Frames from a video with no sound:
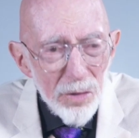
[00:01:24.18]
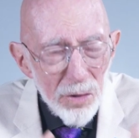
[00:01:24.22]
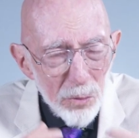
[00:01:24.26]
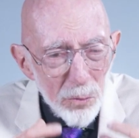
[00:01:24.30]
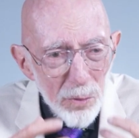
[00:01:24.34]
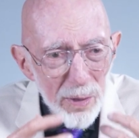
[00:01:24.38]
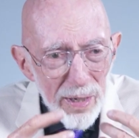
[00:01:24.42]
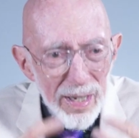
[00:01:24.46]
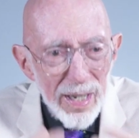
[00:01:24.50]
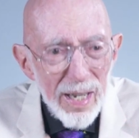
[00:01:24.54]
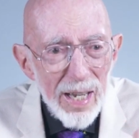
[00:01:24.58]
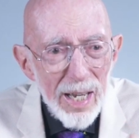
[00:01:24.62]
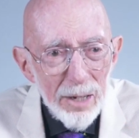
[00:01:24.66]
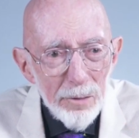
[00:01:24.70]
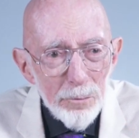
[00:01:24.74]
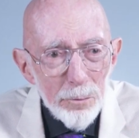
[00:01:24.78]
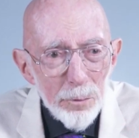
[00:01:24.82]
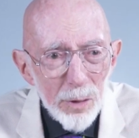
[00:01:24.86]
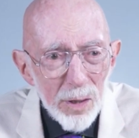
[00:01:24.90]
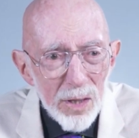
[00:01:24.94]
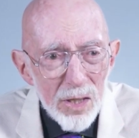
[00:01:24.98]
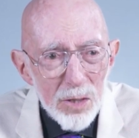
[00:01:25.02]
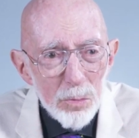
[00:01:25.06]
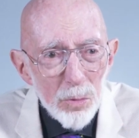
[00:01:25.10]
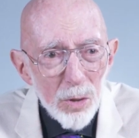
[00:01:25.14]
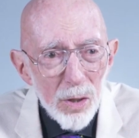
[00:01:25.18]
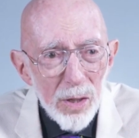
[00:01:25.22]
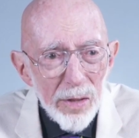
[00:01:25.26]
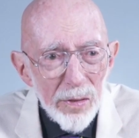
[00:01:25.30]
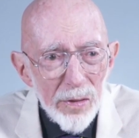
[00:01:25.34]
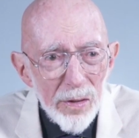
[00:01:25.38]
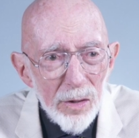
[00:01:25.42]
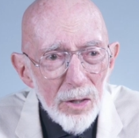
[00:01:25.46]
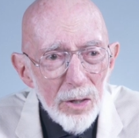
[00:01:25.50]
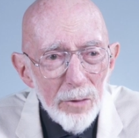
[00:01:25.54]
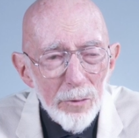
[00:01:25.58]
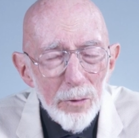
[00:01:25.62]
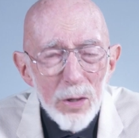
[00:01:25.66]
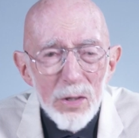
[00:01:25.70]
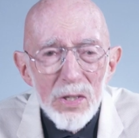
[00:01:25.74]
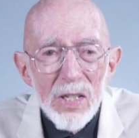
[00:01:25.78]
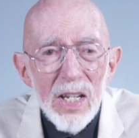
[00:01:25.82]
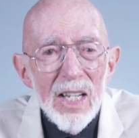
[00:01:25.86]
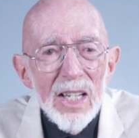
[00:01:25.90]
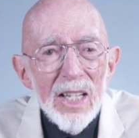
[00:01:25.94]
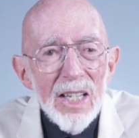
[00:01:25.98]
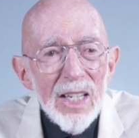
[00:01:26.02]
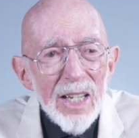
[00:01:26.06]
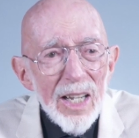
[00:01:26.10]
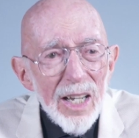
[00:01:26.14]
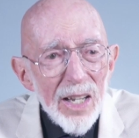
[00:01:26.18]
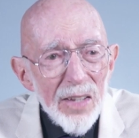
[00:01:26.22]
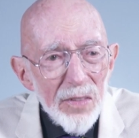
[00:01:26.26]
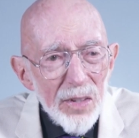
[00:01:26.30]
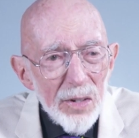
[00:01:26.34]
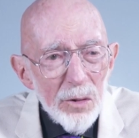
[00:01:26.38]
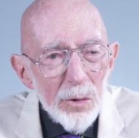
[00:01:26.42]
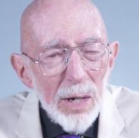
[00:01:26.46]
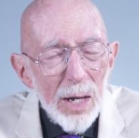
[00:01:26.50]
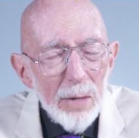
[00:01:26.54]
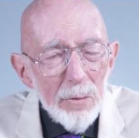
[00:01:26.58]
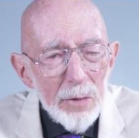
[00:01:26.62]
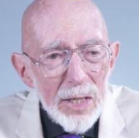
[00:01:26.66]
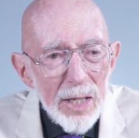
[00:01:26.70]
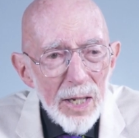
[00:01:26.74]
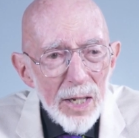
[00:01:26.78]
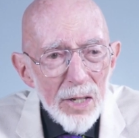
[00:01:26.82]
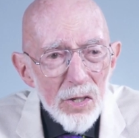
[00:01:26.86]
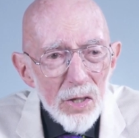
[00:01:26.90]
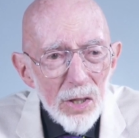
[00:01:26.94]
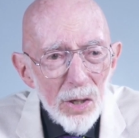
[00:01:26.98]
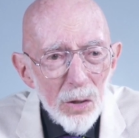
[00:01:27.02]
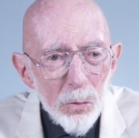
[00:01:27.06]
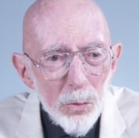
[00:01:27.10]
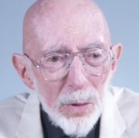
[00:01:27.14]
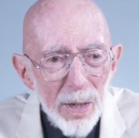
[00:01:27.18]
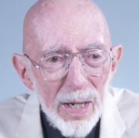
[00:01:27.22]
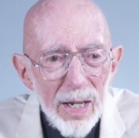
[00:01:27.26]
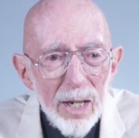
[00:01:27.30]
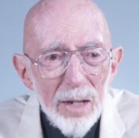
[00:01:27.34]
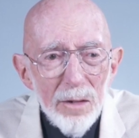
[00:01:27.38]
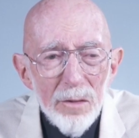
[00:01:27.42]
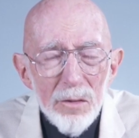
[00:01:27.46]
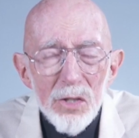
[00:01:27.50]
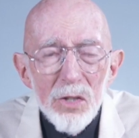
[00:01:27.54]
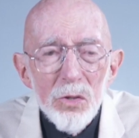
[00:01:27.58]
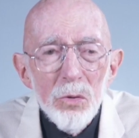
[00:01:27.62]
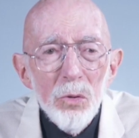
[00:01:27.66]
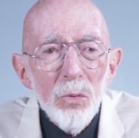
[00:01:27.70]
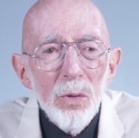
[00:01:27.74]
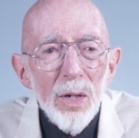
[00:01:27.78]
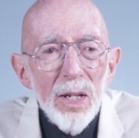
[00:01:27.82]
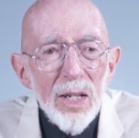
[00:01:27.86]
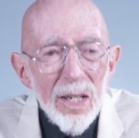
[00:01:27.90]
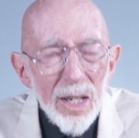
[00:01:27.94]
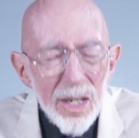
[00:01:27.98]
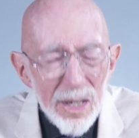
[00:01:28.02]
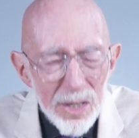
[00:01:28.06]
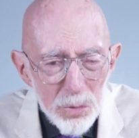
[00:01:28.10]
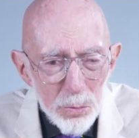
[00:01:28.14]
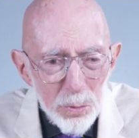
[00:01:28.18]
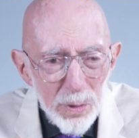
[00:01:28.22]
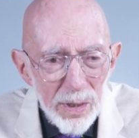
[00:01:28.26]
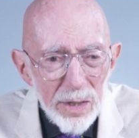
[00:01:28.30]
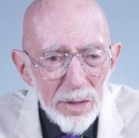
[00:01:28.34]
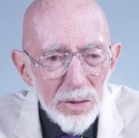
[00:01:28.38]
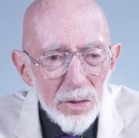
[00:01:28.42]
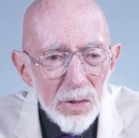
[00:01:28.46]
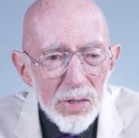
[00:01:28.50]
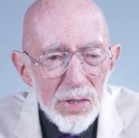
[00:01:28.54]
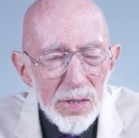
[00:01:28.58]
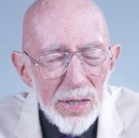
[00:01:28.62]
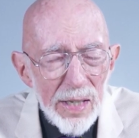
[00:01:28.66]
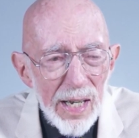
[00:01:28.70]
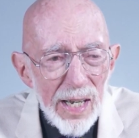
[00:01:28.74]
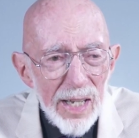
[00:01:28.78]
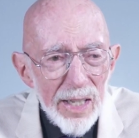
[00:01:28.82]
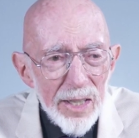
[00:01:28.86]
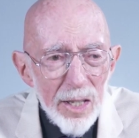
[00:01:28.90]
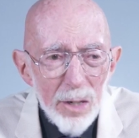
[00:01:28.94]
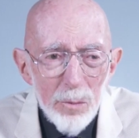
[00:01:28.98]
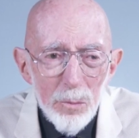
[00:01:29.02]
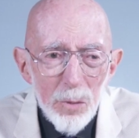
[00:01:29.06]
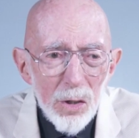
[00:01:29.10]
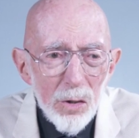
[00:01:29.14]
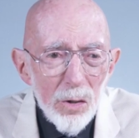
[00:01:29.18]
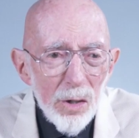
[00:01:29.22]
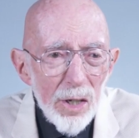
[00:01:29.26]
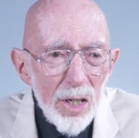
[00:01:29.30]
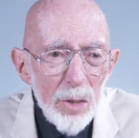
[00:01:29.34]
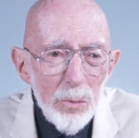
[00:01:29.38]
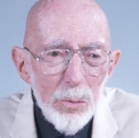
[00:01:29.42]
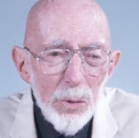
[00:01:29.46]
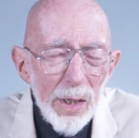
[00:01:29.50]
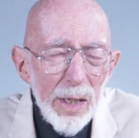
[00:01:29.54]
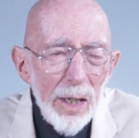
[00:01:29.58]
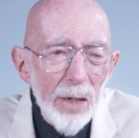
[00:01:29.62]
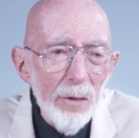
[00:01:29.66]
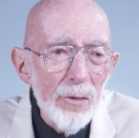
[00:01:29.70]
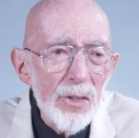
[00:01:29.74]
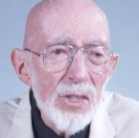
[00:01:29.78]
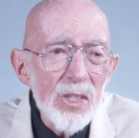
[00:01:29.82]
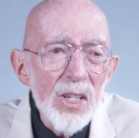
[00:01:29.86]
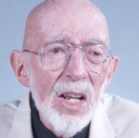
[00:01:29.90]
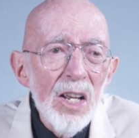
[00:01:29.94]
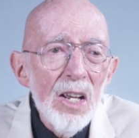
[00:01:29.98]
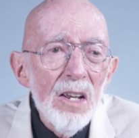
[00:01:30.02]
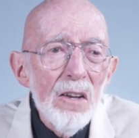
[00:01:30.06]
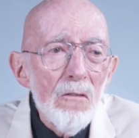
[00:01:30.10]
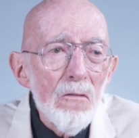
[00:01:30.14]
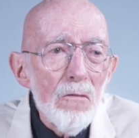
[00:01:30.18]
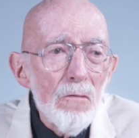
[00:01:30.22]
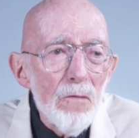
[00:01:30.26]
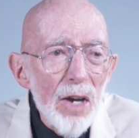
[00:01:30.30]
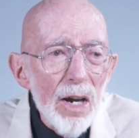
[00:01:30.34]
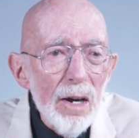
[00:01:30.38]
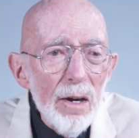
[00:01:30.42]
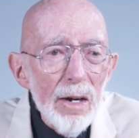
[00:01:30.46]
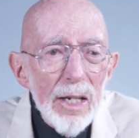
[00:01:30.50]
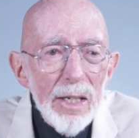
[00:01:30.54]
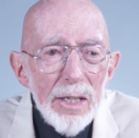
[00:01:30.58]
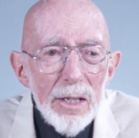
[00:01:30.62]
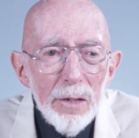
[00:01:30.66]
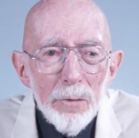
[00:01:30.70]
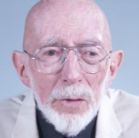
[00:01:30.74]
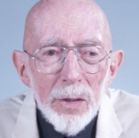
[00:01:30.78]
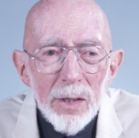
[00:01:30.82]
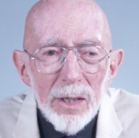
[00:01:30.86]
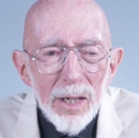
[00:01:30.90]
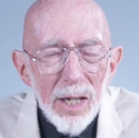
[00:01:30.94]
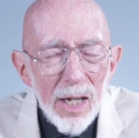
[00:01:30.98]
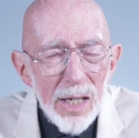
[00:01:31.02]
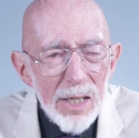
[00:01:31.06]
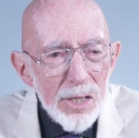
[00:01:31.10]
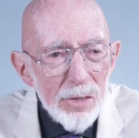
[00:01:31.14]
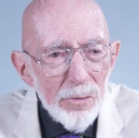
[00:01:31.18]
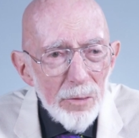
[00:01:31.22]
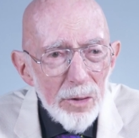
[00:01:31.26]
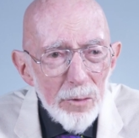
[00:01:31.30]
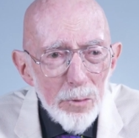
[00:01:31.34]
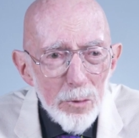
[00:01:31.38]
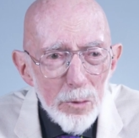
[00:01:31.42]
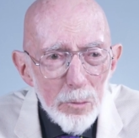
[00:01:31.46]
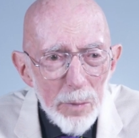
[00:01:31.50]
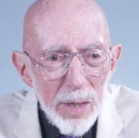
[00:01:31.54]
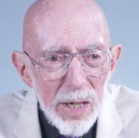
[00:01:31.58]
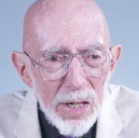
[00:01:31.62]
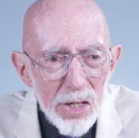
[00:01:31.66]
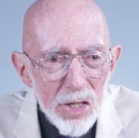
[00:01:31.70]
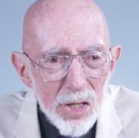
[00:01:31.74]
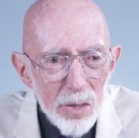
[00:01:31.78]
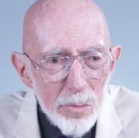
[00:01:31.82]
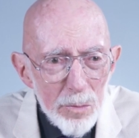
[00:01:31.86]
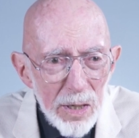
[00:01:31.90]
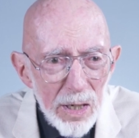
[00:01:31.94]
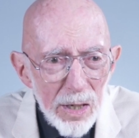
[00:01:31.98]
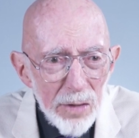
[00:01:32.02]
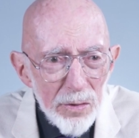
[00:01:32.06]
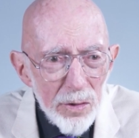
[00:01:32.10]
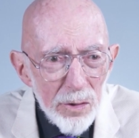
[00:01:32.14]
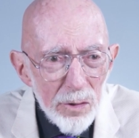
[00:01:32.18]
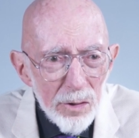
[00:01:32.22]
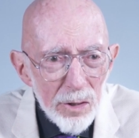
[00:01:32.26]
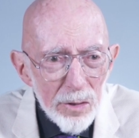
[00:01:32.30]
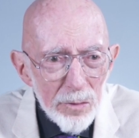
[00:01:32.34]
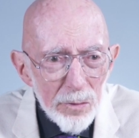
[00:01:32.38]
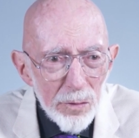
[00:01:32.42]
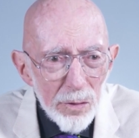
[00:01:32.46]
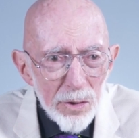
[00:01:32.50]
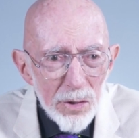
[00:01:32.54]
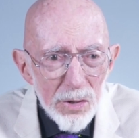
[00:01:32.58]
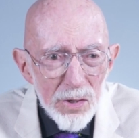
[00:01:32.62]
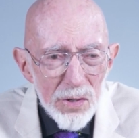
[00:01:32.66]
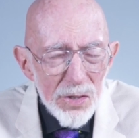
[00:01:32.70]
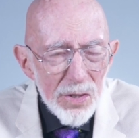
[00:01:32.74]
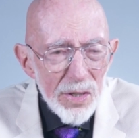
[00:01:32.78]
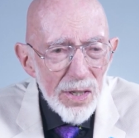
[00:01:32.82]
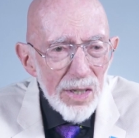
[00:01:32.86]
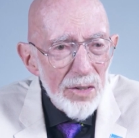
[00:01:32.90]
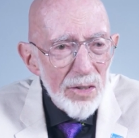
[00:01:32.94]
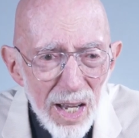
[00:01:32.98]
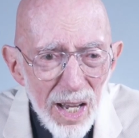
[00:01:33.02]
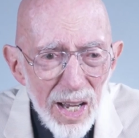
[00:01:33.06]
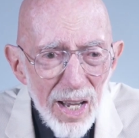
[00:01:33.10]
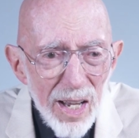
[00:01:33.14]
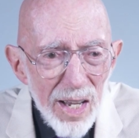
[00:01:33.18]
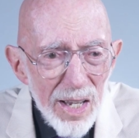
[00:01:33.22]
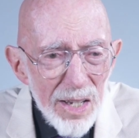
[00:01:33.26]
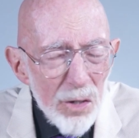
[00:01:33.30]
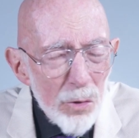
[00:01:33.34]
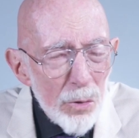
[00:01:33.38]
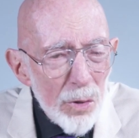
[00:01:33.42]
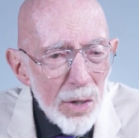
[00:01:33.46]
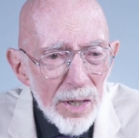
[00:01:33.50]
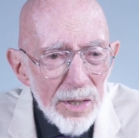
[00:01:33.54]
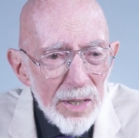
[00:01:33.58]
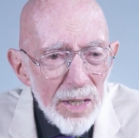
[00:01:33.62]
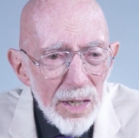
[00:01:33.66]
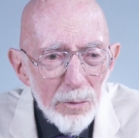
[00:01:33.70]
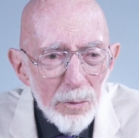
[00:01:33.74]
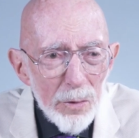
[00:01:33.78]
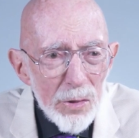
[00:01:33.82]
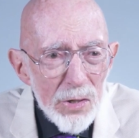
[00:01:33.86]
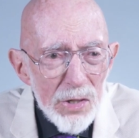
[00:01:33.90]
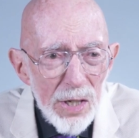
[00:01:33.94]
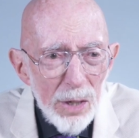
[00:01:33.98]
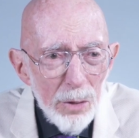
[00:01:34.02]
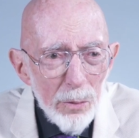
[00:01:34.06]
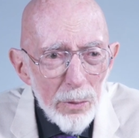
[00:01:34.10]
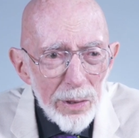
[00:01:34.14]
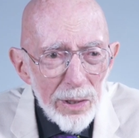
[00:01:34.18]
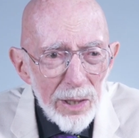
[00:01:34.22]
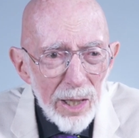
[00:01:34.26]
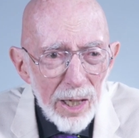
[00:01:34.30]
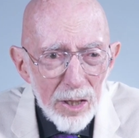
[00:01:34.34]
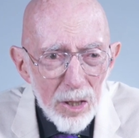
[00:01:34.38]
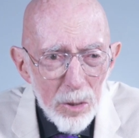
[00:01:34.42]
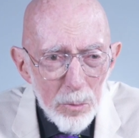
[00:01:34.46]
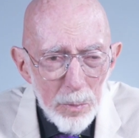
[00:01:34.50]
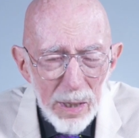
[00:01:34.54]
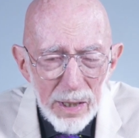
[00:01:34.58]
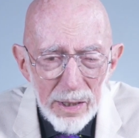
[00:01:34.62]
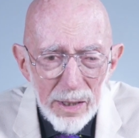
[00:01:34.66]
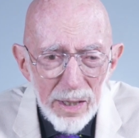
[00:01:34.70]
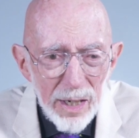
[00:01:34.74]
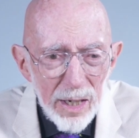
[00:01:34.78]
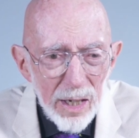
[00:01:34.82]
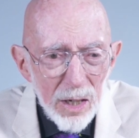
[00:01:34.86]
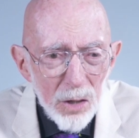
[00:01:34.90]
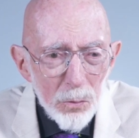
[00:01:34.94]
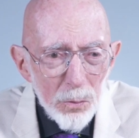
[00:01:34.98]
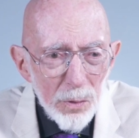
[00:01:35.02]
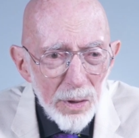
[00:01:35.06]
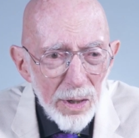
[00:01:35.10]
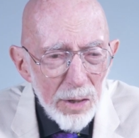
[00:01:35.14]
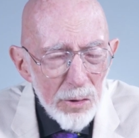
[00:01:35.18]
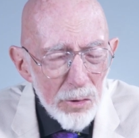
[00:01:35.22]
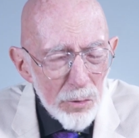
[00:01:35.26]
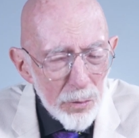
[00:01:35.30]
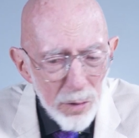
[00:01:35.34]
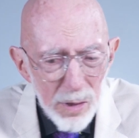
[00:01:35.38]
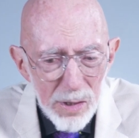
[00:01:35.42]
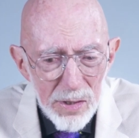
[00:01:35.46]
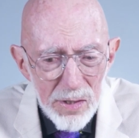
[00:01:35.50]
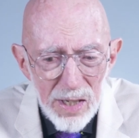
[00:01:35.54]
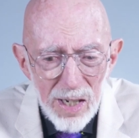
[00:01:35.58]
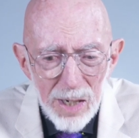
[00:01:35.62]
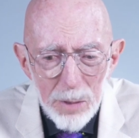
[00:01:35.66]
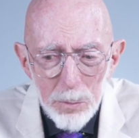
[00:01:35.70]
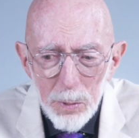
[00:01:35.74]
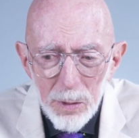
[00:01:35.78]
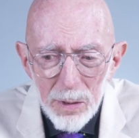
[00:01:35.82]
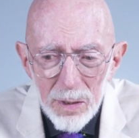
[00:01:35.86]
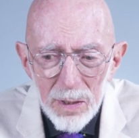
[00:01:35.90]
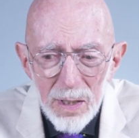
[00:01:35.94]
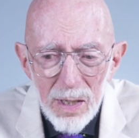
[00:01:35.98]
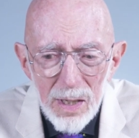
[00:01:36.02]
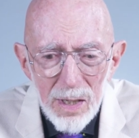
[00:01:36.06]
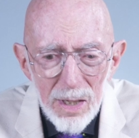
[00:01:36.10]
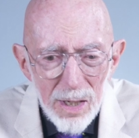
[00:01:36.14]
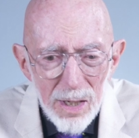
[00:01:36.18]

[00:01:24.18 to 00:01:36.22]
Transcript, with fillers: that we have for exploring the universe. And the gravitational waves, we, as we understand them, are going to bring us very different kinds of information about the universe that uh, you could never see with electromagnetic waves. For example,